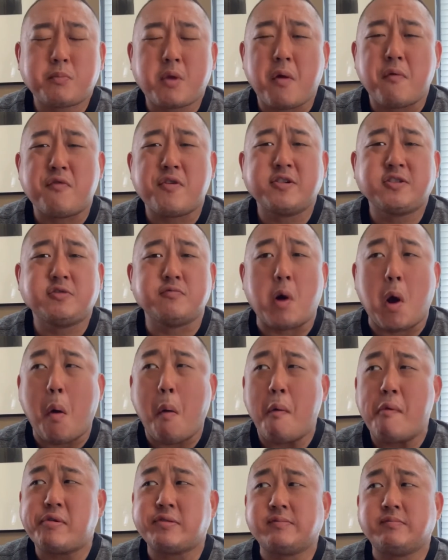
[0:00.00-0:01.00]
First of
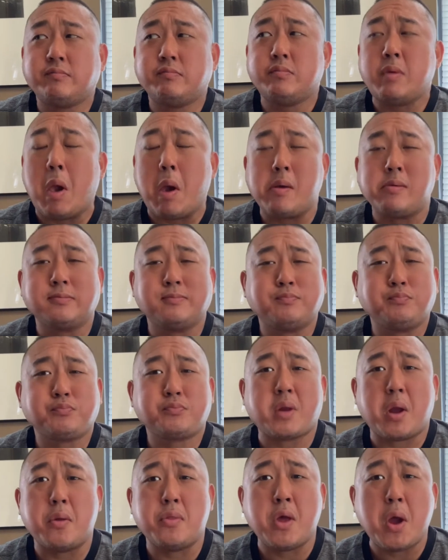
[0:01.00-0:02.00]
all,
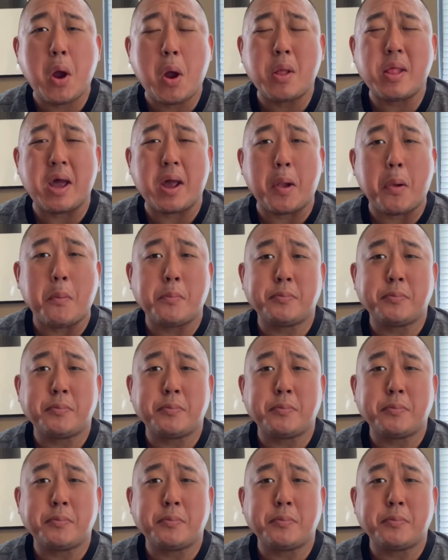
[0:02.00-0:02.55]
there are like